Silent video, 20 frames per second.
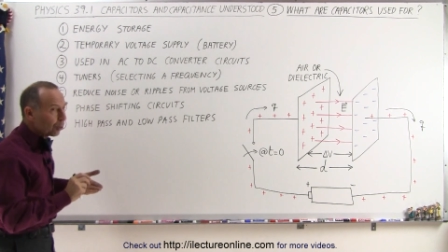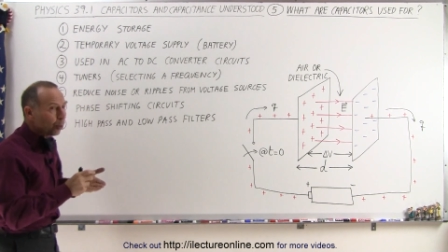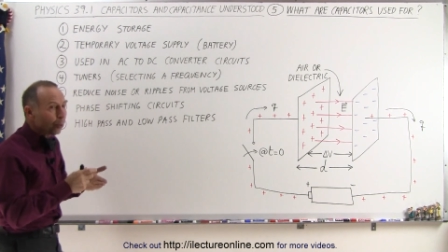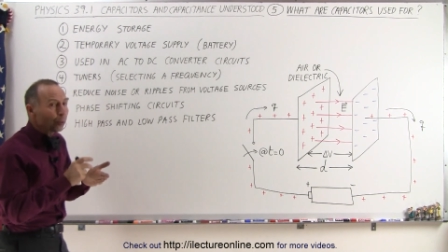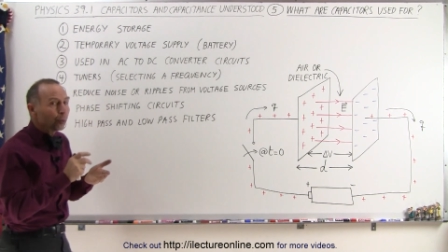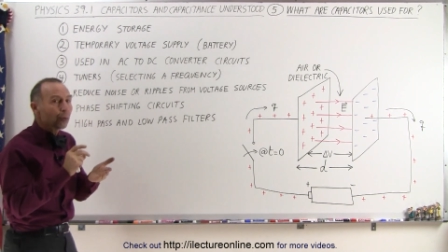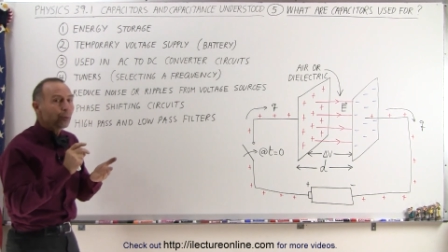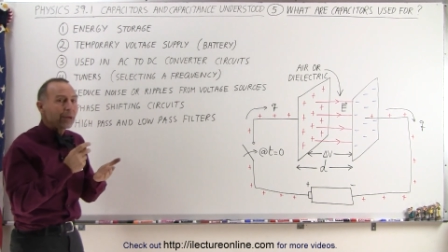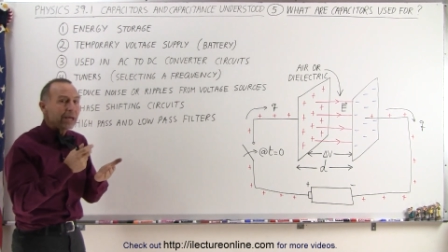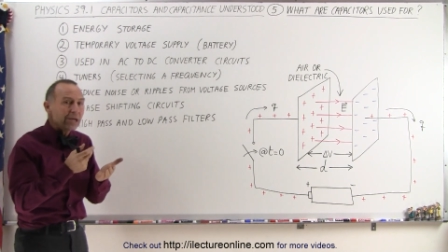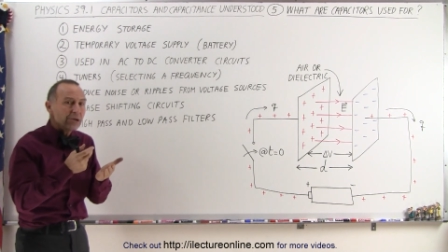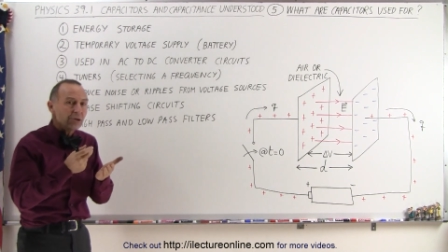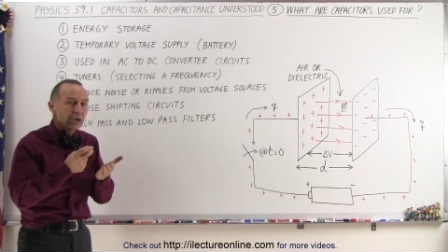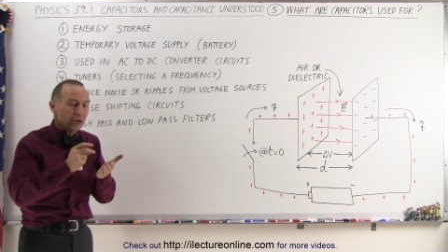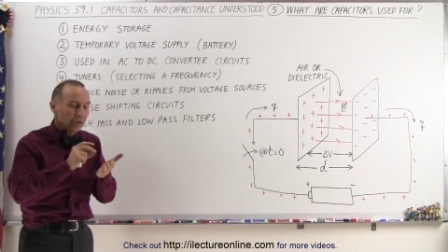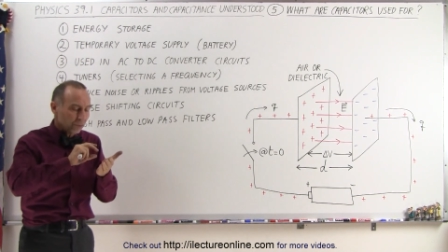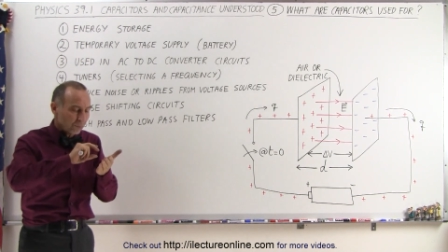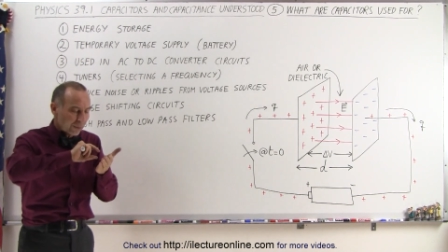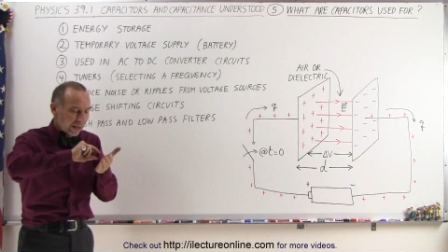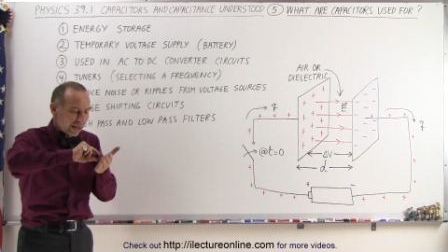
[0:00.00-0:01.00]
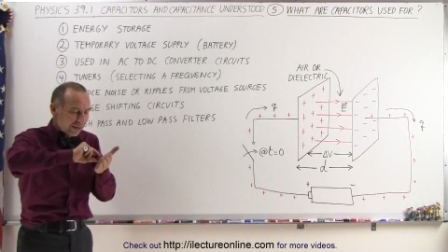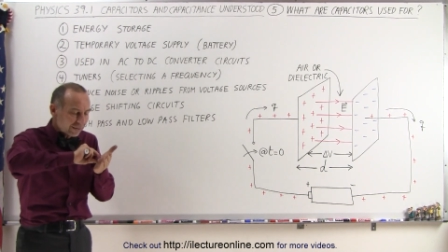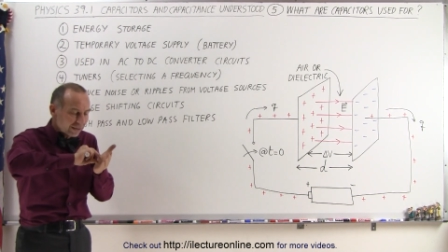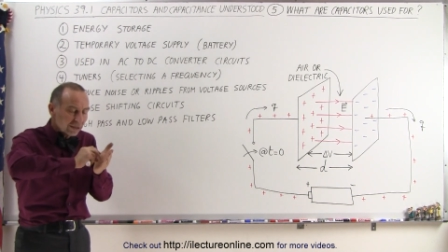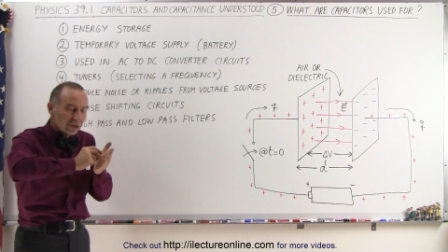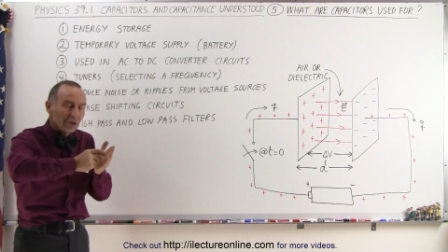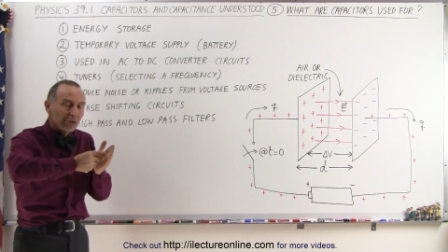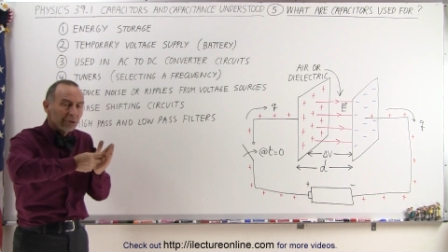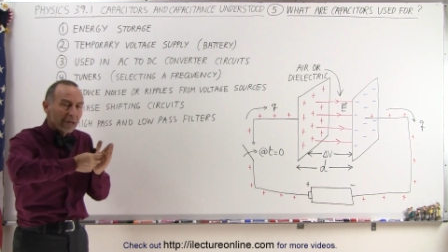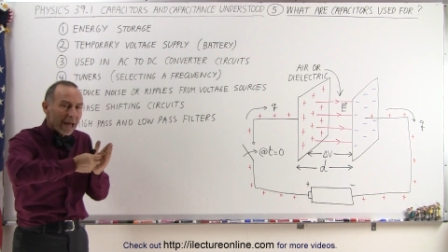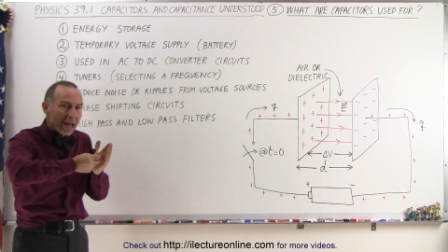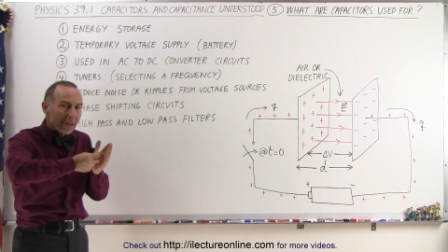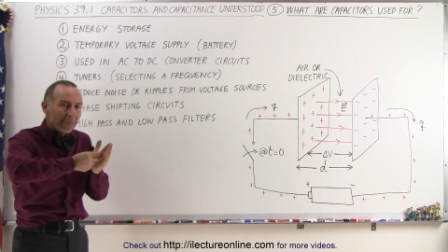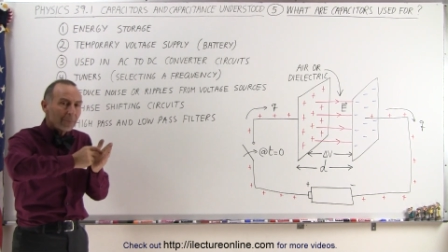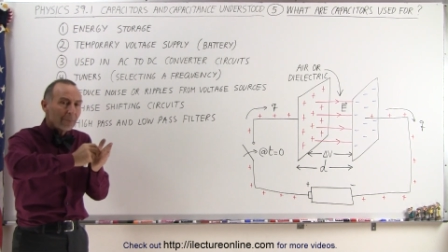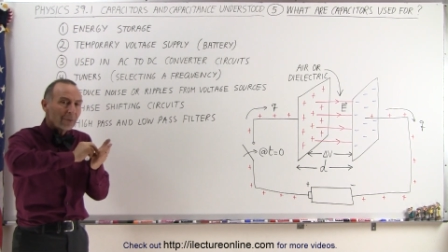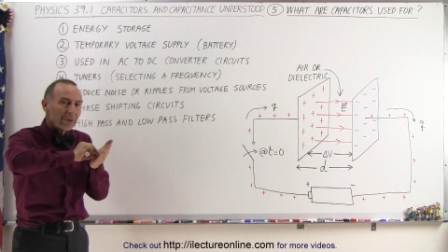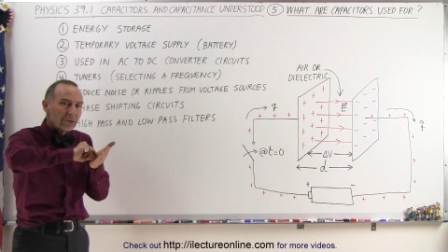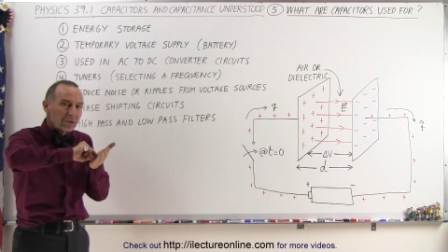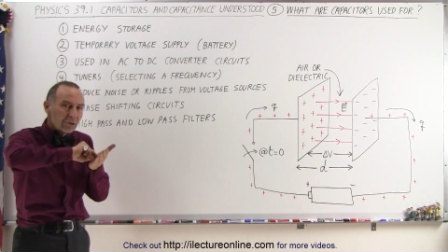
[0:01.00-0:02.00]
the old radios where you had a little
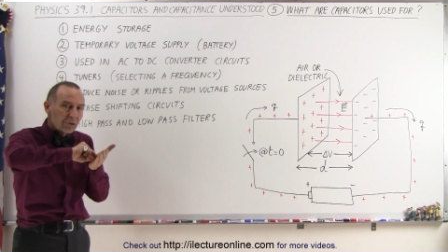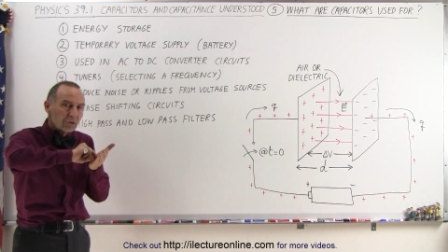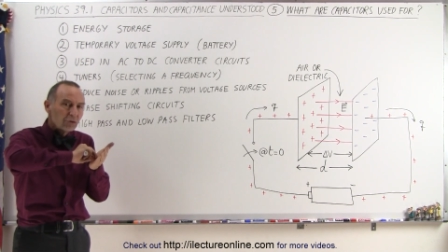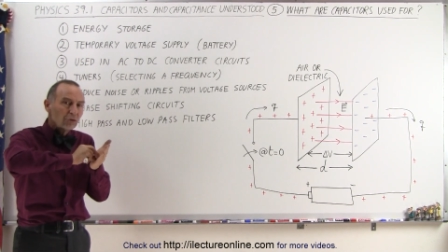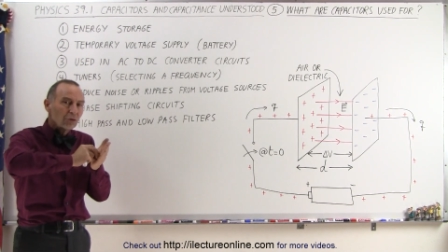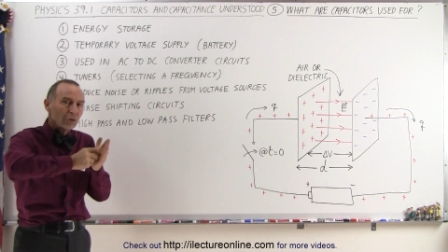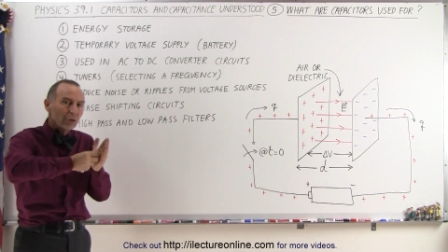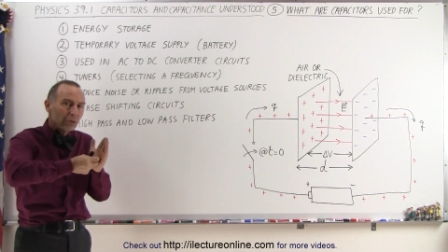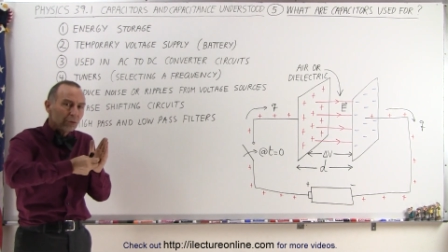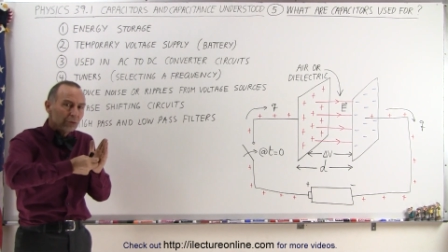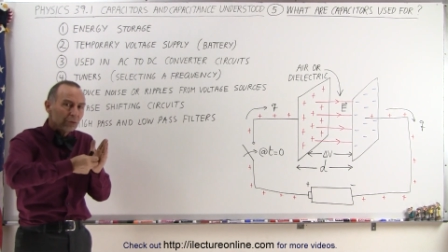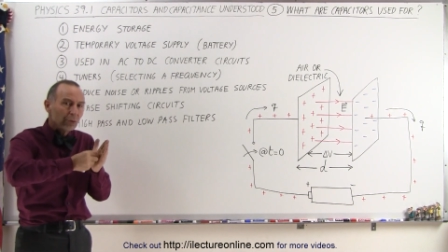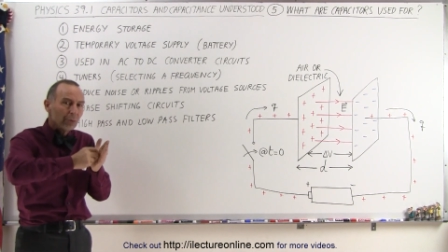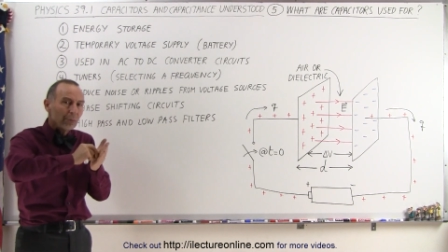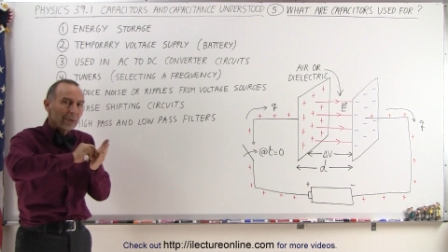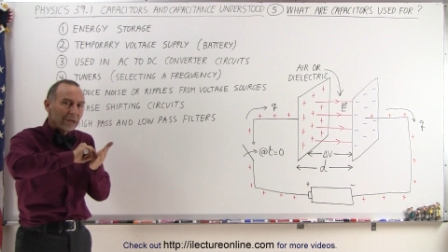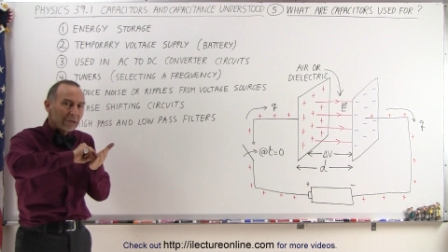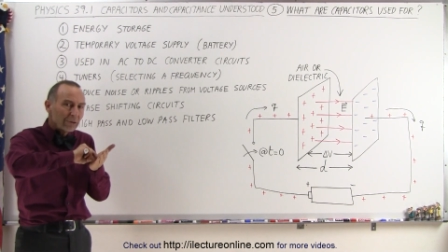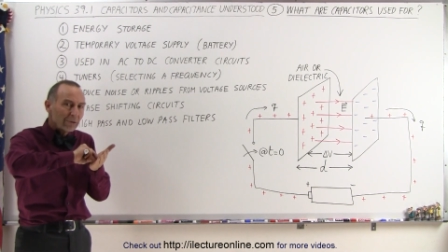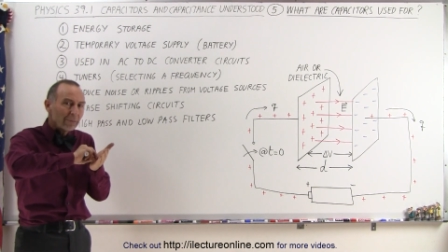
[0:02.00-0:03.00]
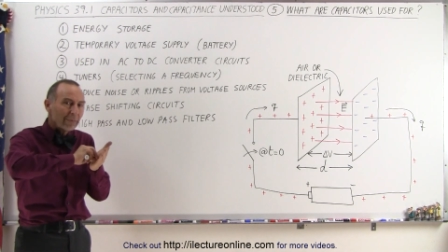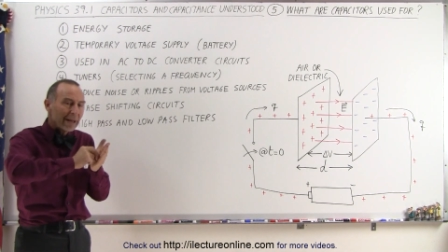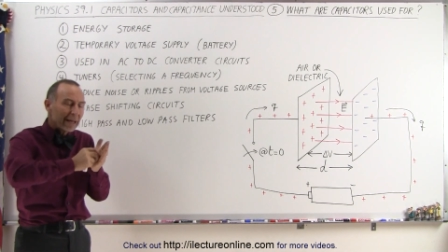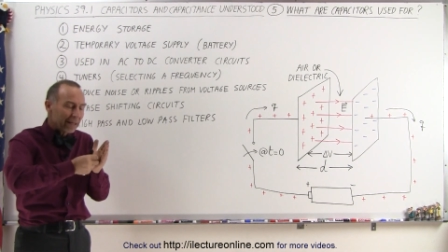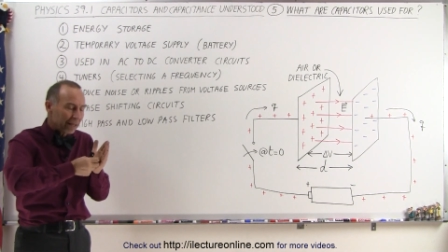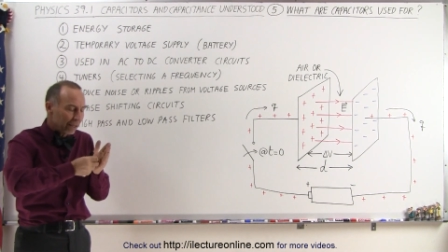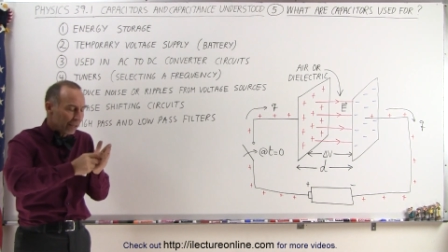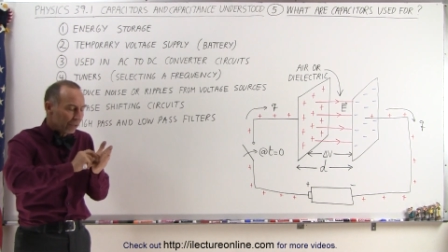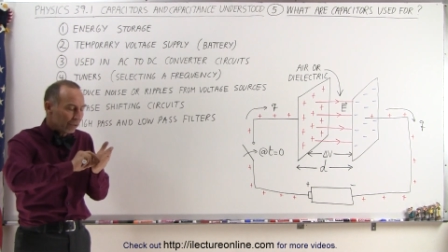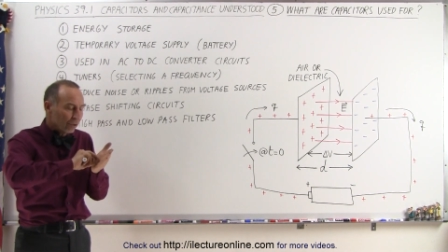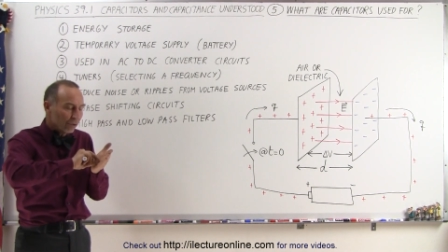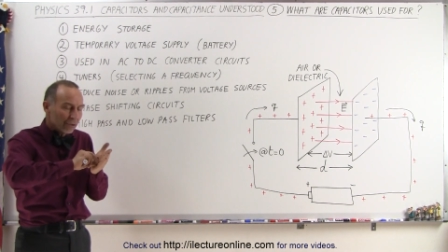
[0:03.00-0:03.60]
knob where you turn the radio back,